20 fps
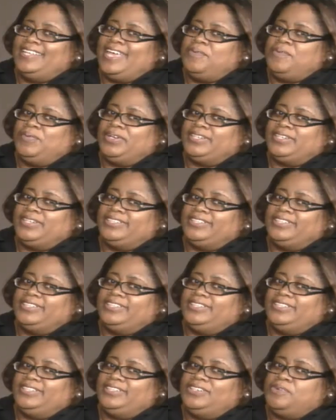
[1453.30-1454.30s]
they would,
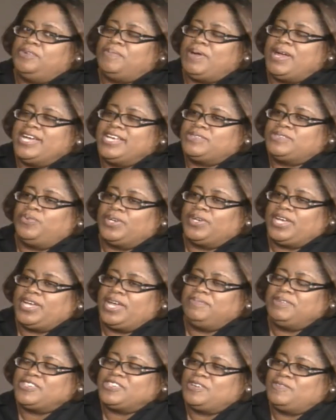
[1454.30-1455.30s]
you know, my husband would
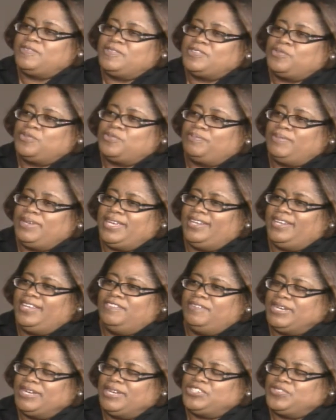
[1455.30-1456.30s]
come to service with me and
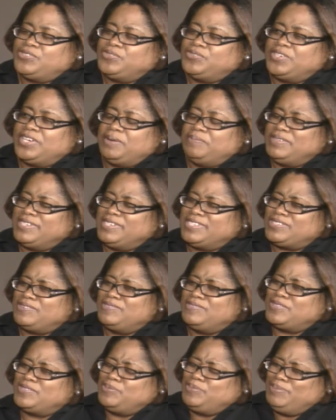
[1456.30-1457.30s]
even my children come to
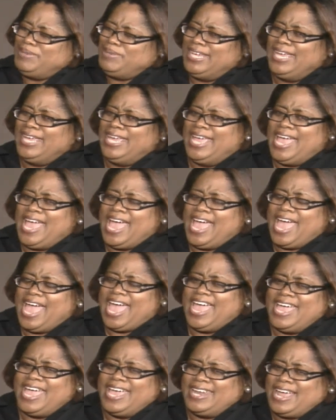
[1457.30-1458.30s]
service with me.
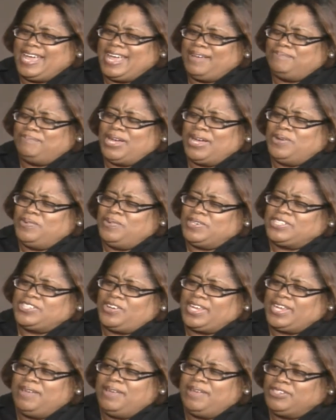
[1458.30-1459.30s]
And my oldest daughter
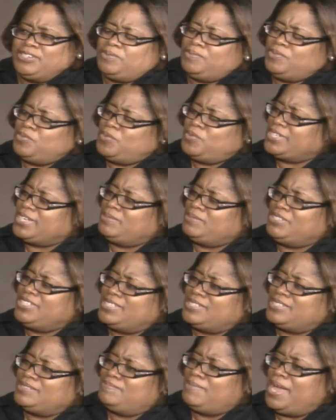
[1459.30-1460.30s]
came and told me one time, she
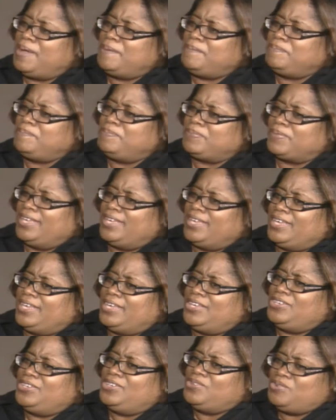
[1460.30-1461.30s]
says, Mom,
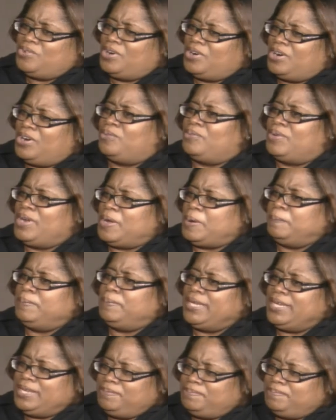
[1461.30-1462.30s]
you are around
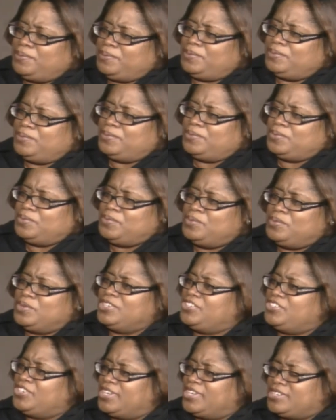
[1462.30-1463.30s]
people who are
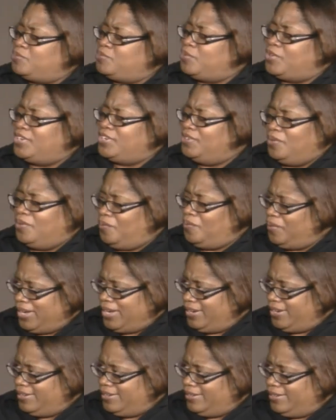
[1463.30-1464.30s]
jealous of where you're
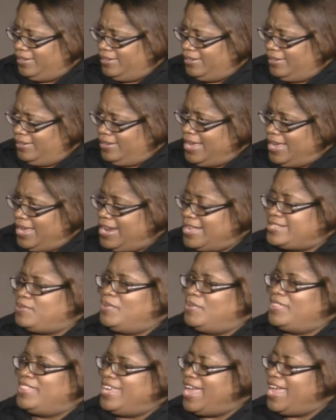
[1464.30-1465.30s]
going. Mm-hmm. And I
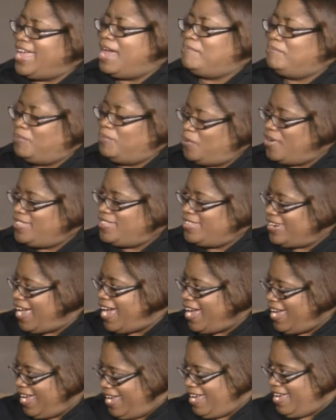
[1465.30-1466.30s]
said, well, they got more than
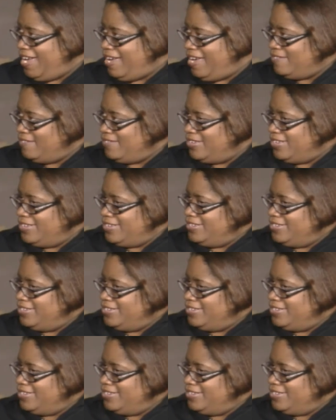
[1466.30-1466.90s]
I have. Mm-hmm.